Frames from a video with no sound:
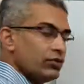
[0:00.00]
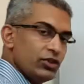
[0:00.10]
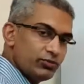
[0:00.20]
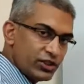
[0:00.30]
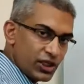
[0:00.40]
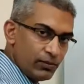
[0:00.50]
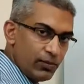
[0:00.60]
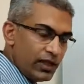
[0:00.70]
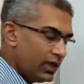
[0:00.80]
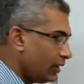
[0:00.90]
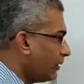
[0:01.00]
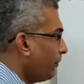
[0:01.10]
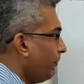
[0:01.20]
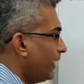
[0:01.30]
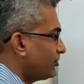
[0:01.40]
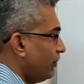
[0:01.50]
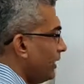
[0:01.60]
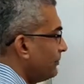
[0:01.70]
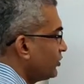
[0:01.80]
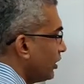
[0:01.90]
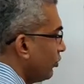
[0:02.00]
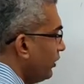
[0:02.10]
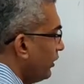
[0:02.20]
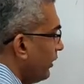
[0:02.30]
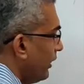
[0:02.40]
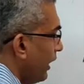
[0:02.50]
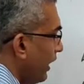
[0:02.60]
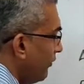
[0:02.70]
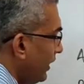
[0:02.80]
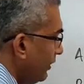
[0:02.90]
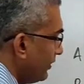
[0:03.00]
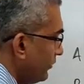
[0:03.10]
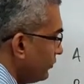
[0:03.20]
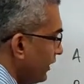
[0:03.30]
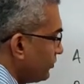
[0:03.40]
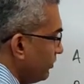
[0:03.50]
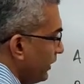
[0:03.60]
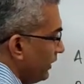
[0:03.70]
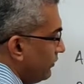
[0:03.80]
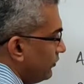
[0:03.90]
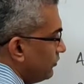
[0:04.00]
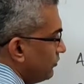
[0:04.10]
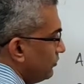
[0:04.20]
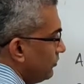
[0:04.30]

This machine B makes a beep sound every 6 minutes.